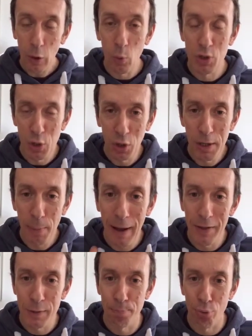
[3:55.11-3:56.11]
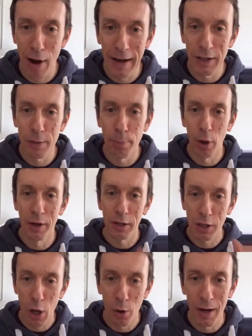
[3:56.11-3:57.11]
We're talking about this brand new button.
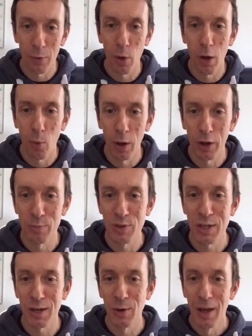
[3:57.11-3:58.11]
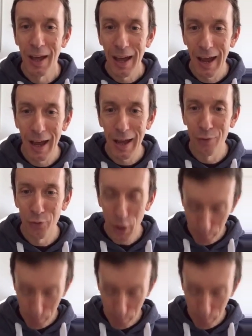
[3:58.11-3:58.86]
Yonan, welcome to you. Infinite